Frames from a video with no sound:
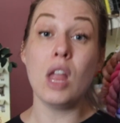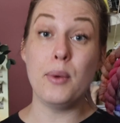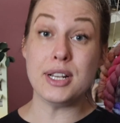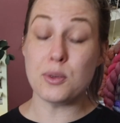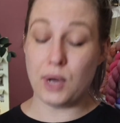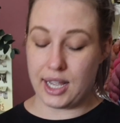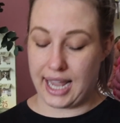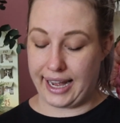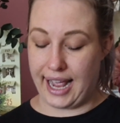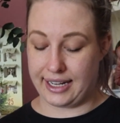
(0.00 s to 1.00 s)
went to
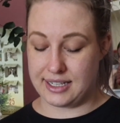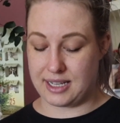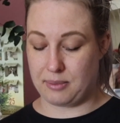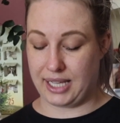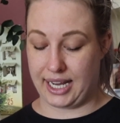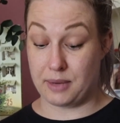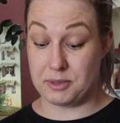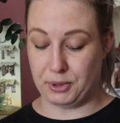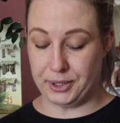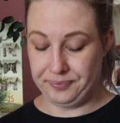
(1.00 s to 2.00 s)
work and I had an assembly and I
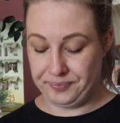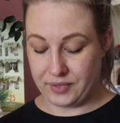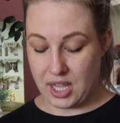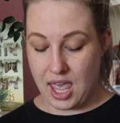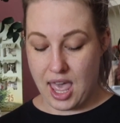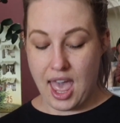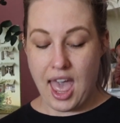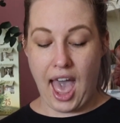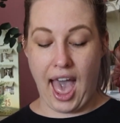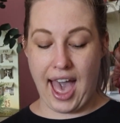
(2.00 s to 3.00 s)
was bored.
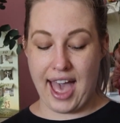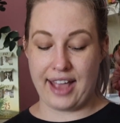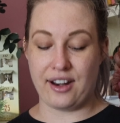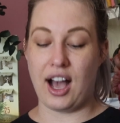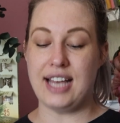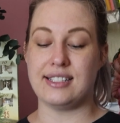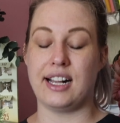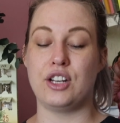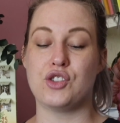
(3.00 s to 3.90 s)
And I started